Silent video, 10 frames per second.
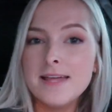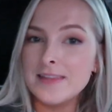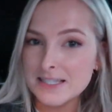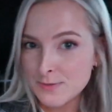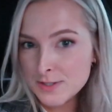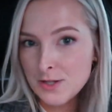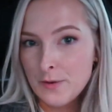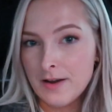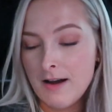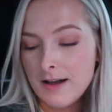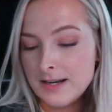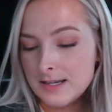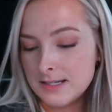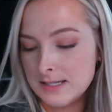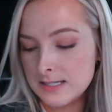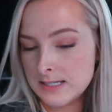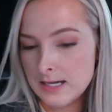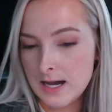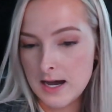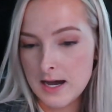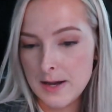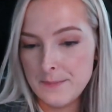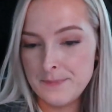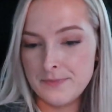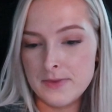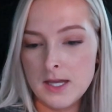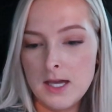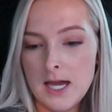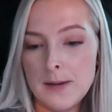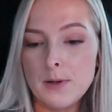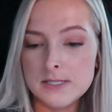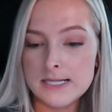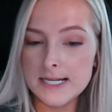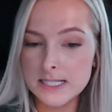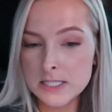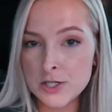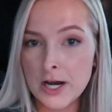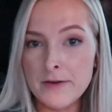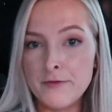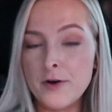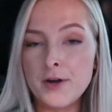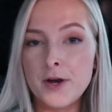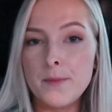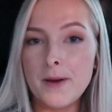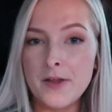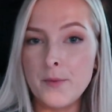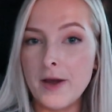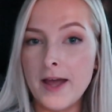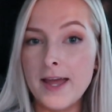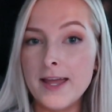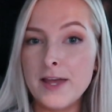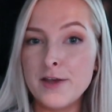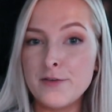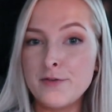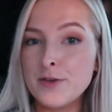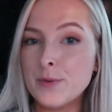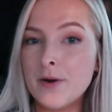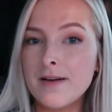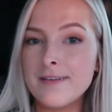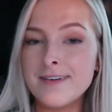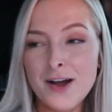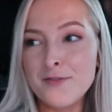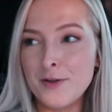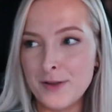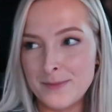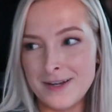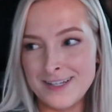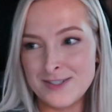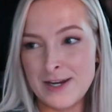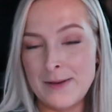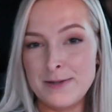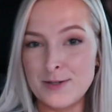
that's what's going on. Um, I posted an Instagram photo. By the way, if you are not following me on Instagram, you